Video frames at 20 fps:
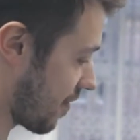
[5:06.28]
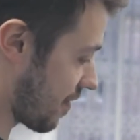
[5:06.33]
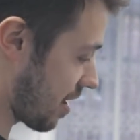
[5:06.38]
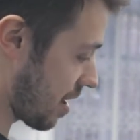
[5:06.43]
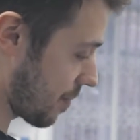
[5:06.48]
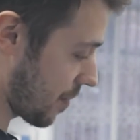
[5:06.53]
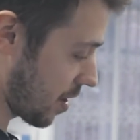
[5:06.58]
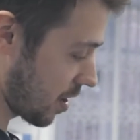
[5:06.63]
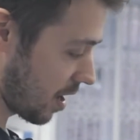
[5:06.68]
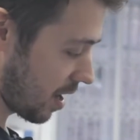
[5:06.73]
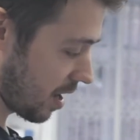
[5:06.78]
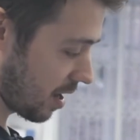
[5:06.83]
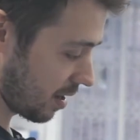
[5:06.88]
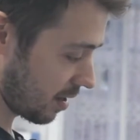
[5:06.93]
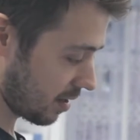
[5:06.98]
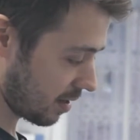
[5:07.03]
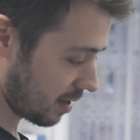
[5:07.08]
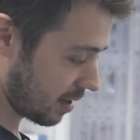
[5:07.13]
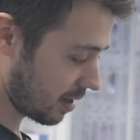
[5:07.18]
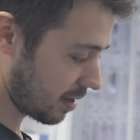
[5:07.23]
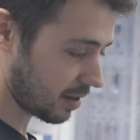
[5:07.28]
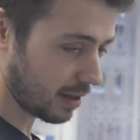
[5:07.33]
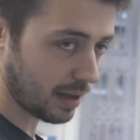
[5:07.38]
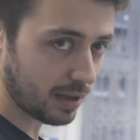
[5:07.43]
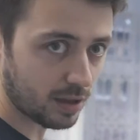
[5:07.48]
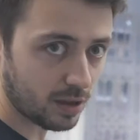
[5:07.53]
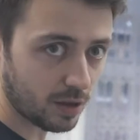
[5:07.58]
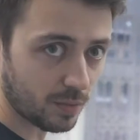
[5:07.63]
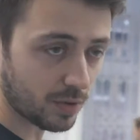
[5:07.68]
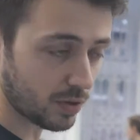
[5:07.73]
heart rate monitor. It's
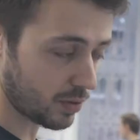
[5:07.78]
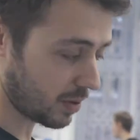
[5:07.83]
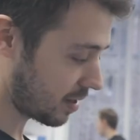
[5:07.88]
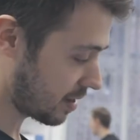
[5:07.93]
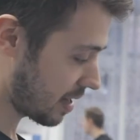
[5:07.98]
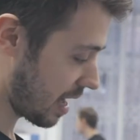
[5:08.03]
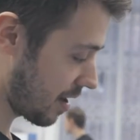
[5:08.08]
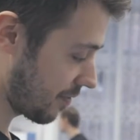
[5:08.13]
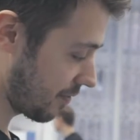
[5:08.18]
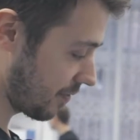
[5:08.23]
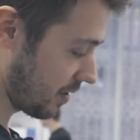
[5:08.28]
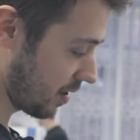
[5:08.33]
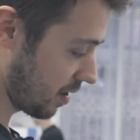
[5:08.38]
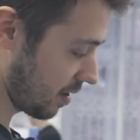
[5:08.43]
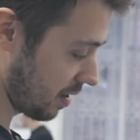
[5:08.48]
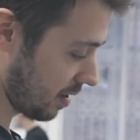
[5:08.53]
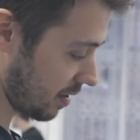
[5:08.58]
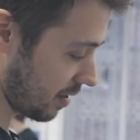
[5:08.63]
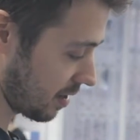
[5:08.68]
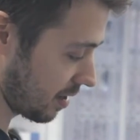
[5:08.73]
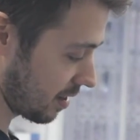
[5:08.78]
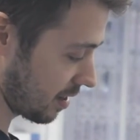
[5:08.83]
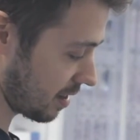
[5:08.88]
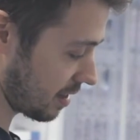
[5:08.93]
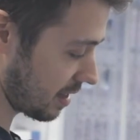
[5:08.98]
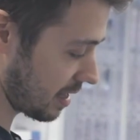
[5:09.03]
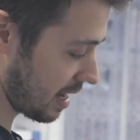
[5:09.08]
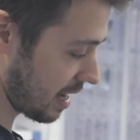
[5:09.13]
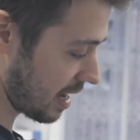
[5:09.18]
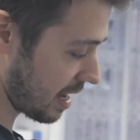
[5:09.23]
linked up to his iPhone, and you can
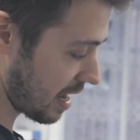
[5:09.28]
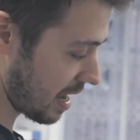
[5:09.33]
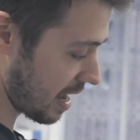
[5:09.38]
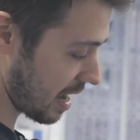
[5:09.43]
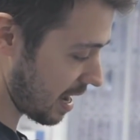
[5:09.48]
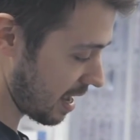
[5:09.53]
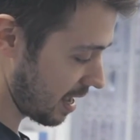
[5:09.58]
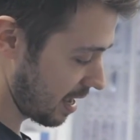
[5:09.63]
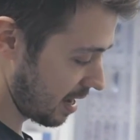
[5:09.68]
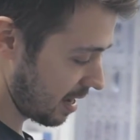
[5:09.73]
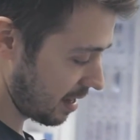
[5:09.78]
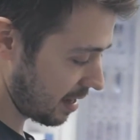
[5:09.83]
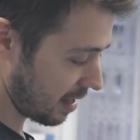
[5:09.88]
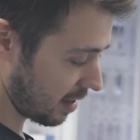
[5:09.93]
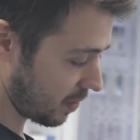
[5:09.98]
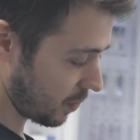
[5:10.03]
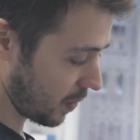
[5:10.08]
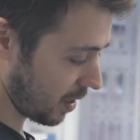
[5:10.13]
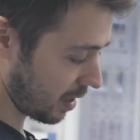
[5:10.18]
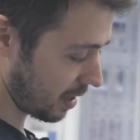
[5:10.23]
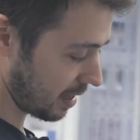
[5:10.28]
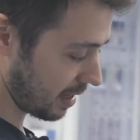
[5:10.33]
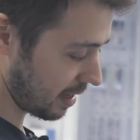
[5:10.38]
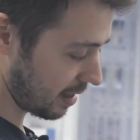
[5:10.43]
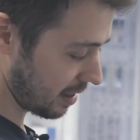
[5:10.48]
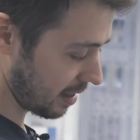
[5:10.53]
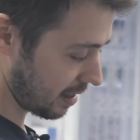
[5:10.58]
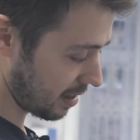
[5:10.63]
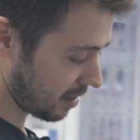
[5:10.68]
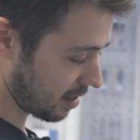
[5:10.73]
see here as working
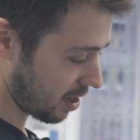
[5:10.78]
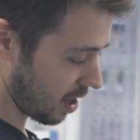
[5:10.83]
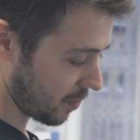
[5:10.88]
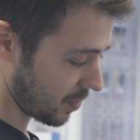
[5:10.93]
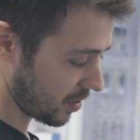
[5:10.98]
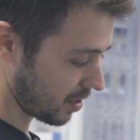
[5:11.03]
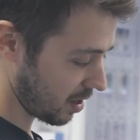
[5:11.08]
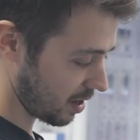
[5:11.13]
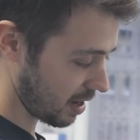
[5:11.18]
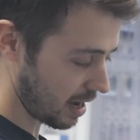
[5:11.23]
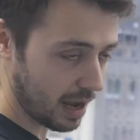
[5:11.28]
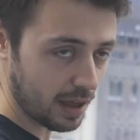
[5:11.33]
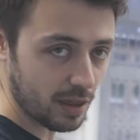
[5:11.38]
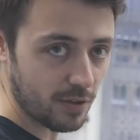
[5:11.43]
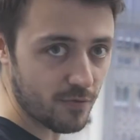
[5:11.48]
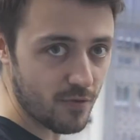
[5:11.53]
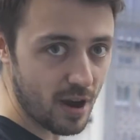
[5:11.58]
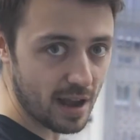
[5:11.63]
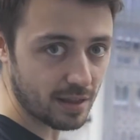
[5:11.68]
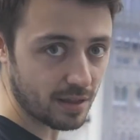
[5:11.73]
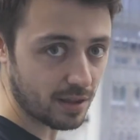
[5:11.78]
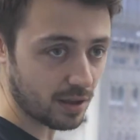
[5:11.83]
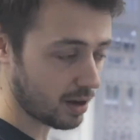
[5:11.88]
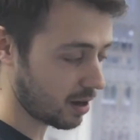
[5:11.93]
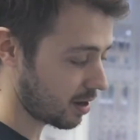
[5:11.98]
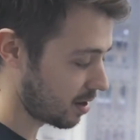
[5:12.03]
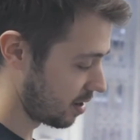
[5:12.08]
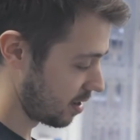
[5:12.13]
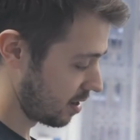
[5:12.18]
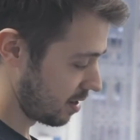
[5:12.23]
in this top zone here, the red
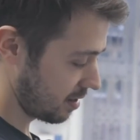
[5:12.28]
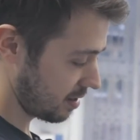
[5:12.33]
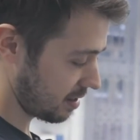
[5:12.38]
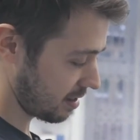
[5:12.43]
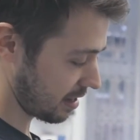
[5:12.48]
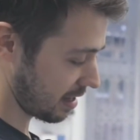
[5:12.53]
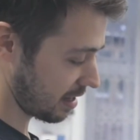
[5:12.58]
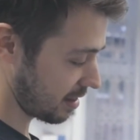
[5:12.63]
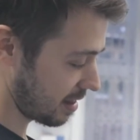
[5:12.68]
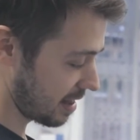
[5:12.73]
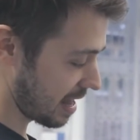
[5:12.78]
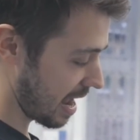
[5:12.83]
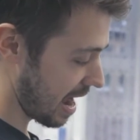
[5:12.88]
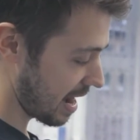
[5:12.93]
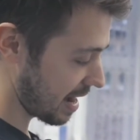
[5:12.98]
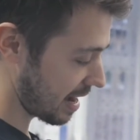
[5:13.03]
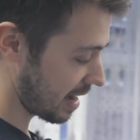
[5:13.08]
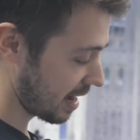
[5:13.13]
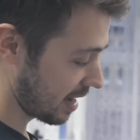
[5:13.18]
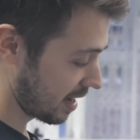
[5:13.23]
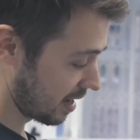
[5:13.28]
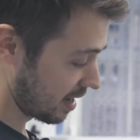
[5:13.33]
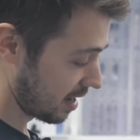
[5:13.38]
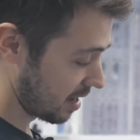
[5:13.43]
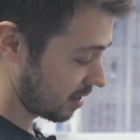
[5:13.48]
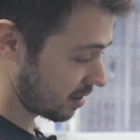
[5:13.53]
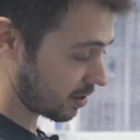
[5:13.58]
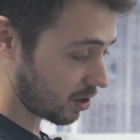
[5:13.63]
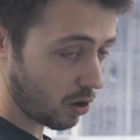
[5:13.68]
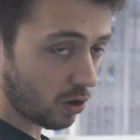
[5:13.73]
zone. So it's 90
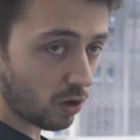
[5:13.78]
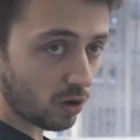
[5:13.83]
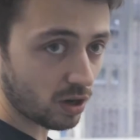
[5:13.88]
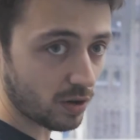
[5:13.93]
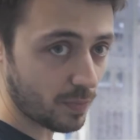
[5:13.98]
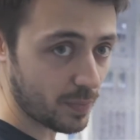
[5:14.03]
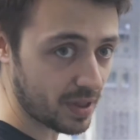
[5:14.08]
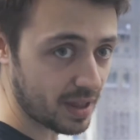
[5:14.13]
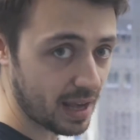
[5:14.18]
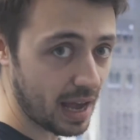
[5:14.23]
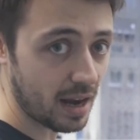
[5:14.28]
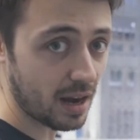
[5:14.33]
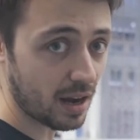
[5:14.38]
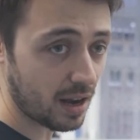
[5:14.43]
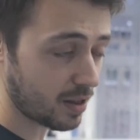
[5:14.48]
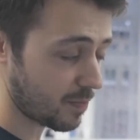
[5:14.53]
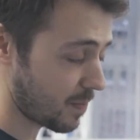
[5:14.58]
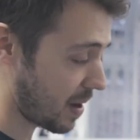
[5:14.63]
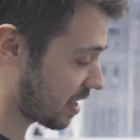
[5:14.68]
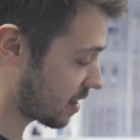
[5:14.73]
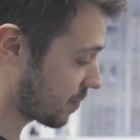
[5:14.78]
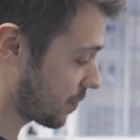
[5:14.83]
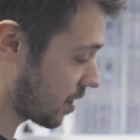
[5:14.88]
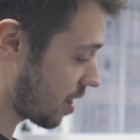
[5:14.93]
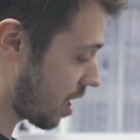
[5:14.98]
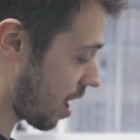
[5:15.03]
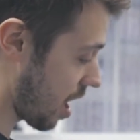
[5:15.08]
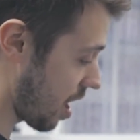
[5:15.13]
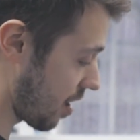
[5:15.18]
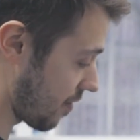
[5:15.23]
to 100% of his
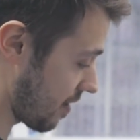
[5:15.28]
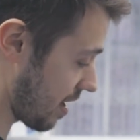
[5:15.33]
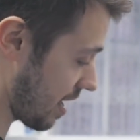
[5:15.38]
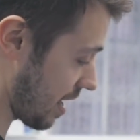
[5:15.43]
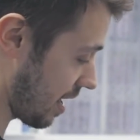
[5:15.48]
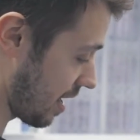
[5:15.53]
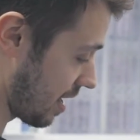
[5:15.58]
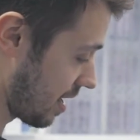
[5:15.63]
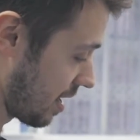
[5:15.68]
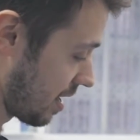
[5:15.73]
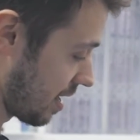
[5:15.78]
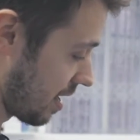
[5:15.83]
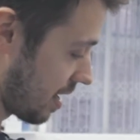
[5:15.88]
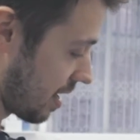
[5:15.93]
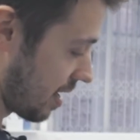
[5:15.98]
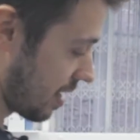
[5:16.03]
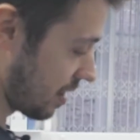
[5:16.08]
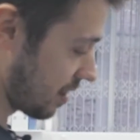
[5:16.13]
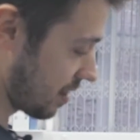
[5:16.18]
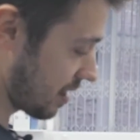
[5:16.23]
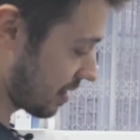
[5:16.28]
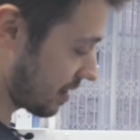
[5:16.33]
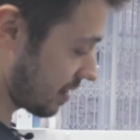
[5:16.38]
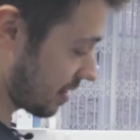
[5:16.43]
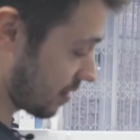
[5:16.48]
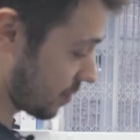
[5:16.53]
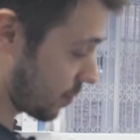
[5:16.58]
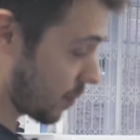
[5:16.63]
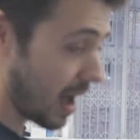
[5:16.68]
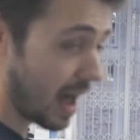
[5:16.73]
maximal heart rate, and
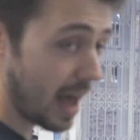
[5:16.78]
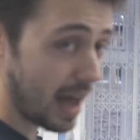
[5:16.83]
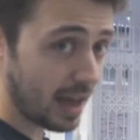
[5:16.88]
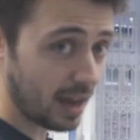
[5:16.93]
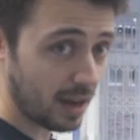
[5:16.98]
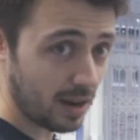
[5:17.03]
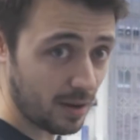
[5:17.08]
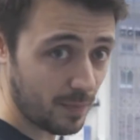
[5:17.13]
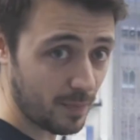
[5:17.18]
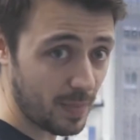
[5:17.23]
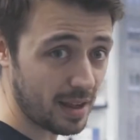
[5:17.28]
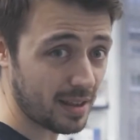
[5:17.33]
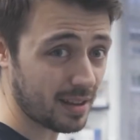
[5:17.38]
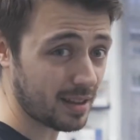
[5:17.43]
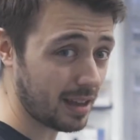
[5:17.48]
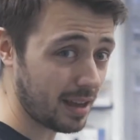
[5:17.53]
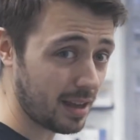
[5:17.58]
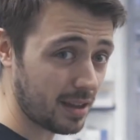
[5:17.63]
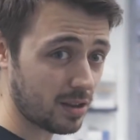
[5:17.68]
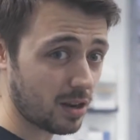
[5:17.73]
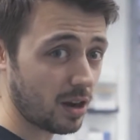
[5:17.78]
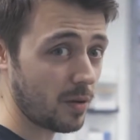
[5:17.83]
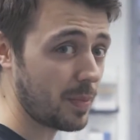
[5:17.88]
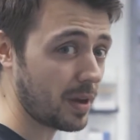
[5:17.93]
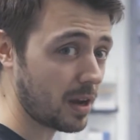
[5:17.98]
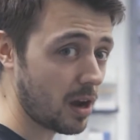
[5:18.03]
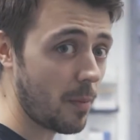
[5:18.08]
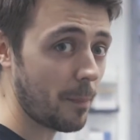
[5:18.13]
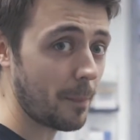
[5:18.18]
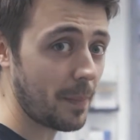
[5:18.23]
this is where basically he's going
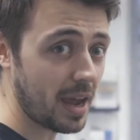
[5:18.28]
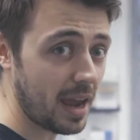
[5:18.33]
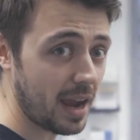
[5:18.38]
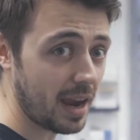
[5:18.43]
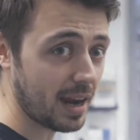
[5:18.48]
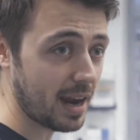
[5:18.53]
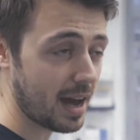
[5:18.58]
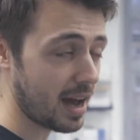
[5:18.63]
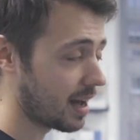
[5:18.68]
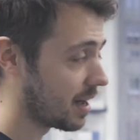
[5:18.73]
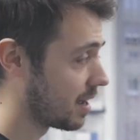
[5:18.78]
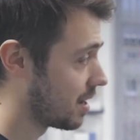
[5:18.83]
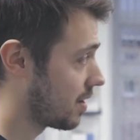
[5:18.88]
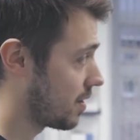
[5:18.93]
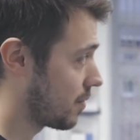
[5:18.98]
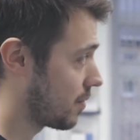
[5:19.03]
to be competing at